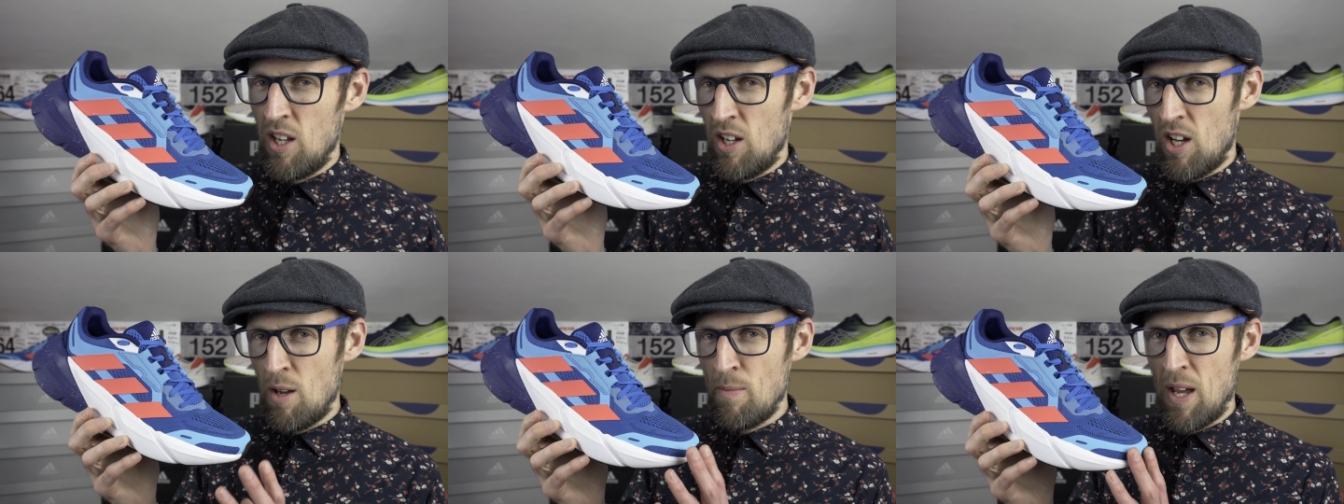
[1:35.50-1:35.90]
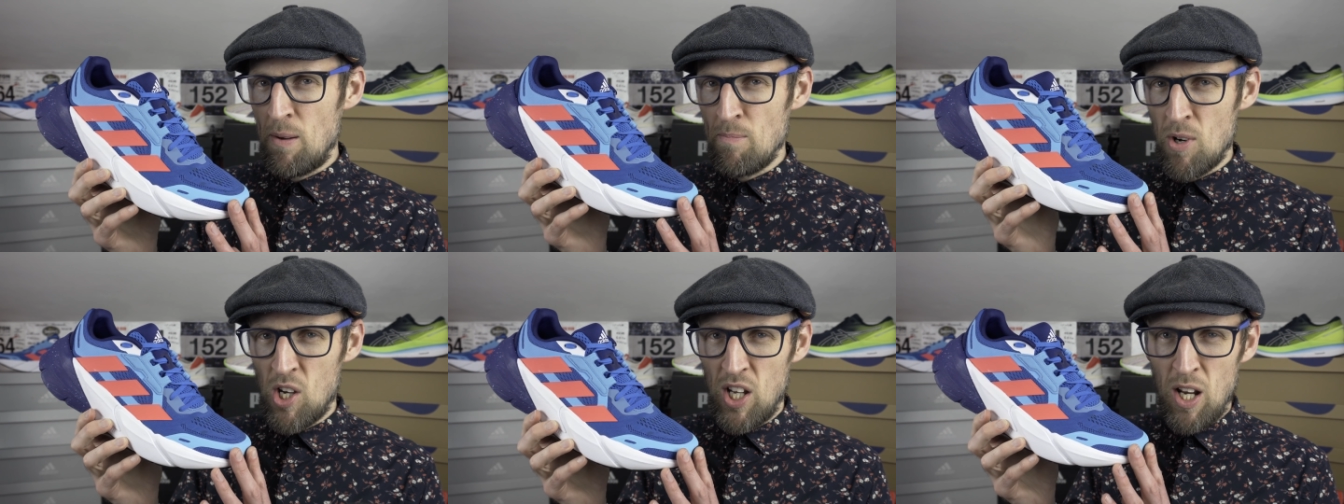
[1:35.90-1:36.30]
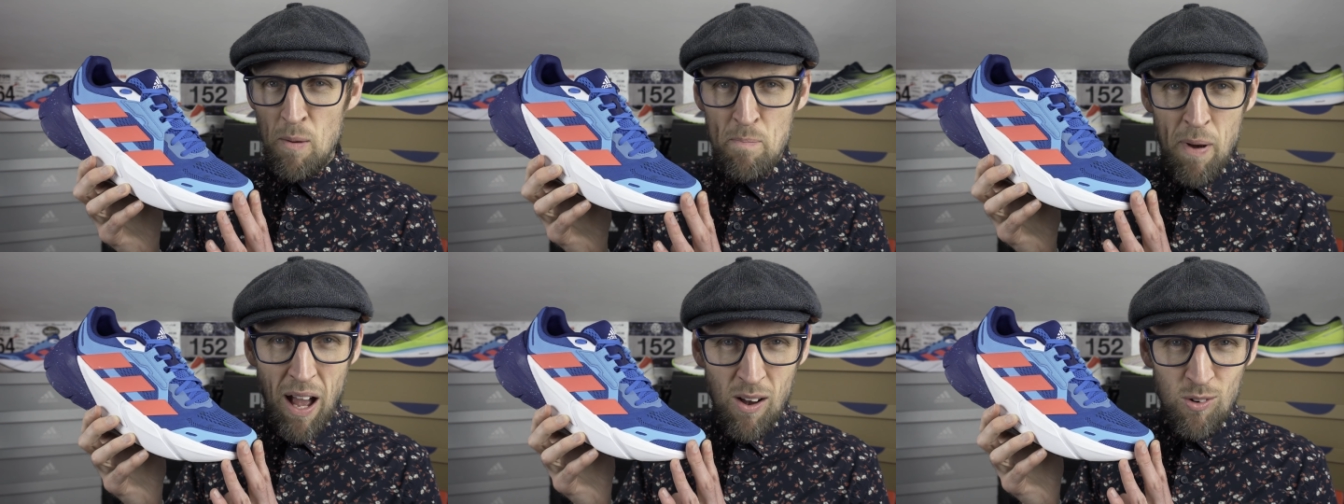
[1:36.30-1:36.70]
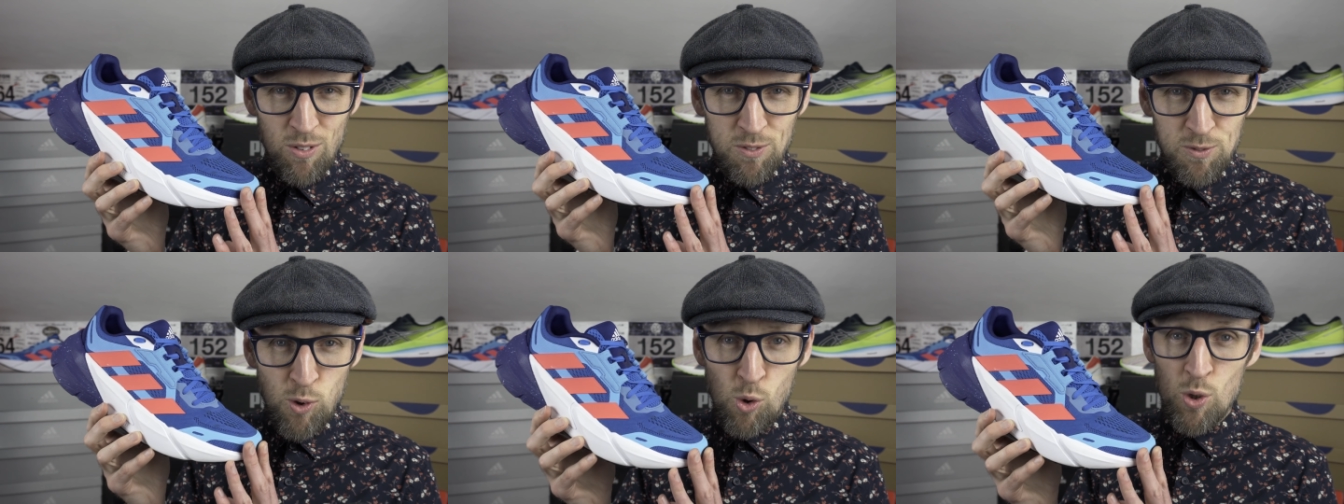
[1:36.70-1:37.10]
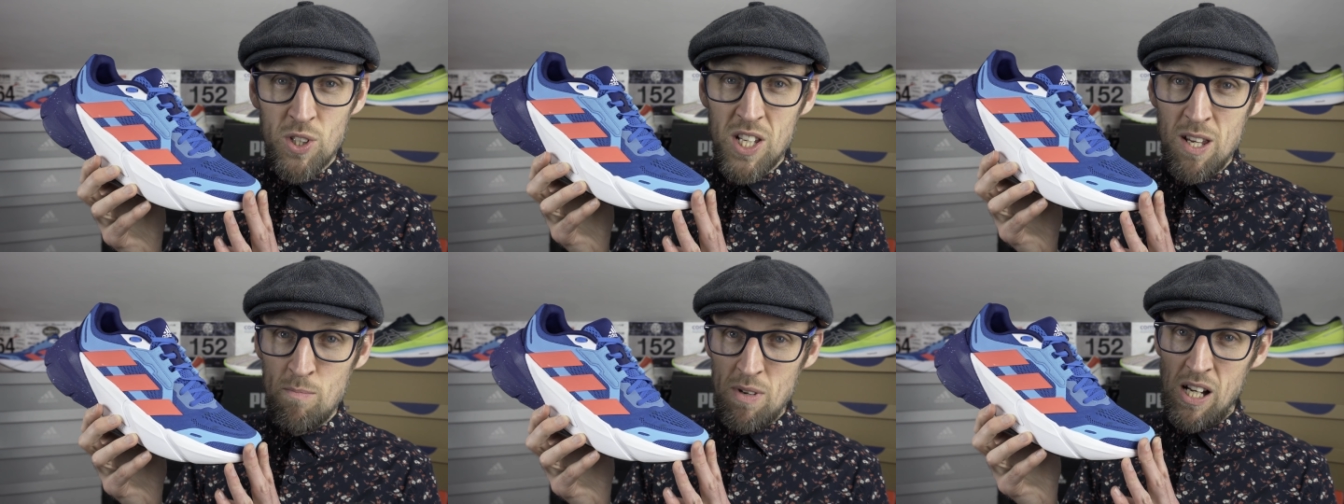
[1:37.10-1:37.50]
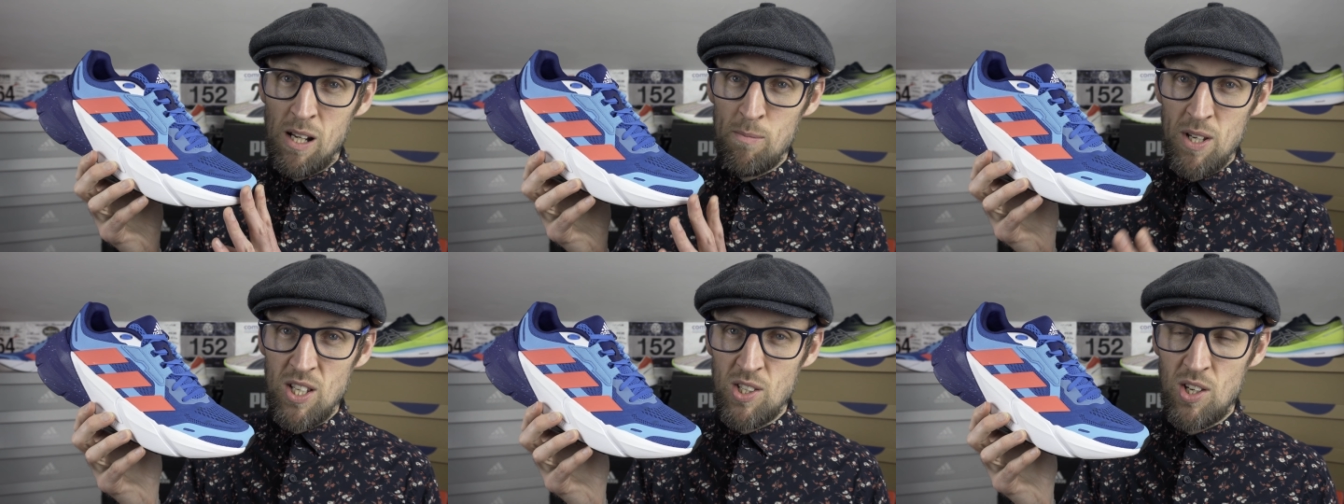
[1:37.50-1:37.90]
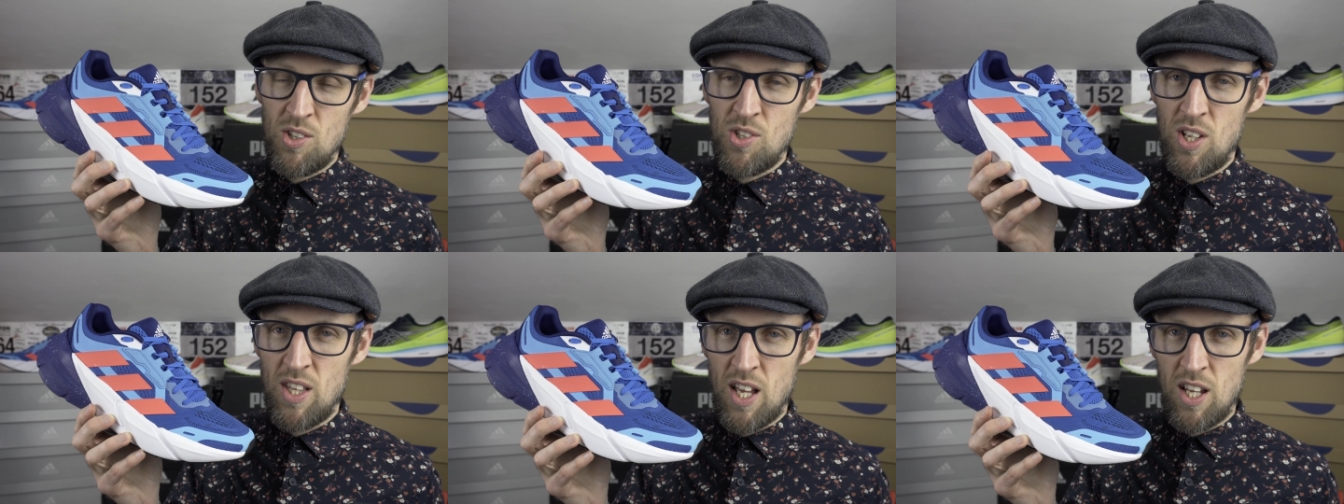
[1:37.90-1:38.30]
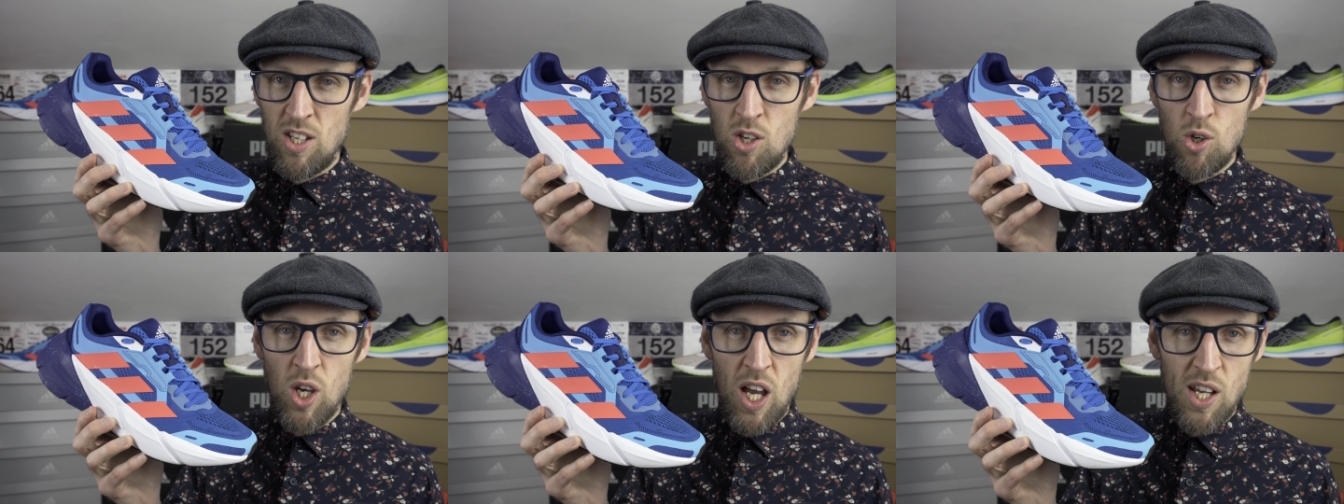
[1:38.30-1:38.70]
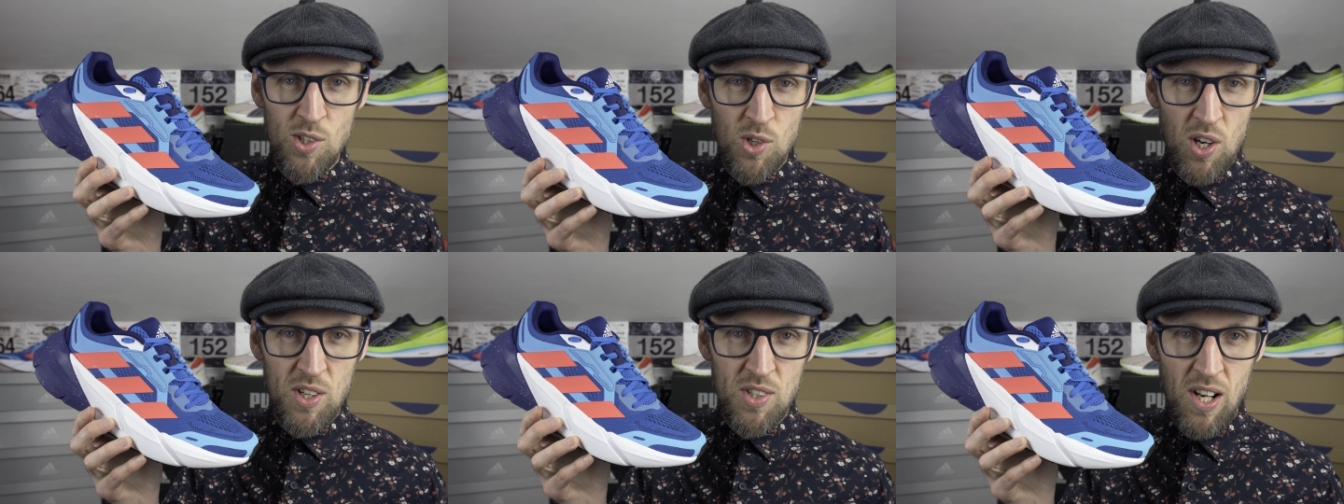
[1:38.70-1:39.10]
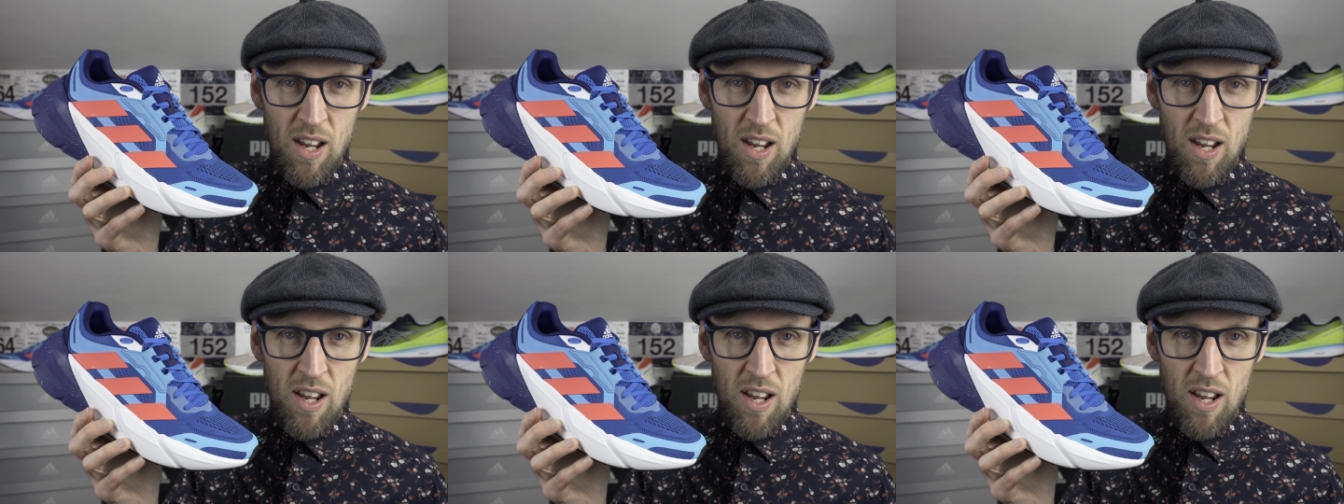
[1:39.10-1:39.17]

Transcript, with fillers: I make mine about 40 millimeters in that UK size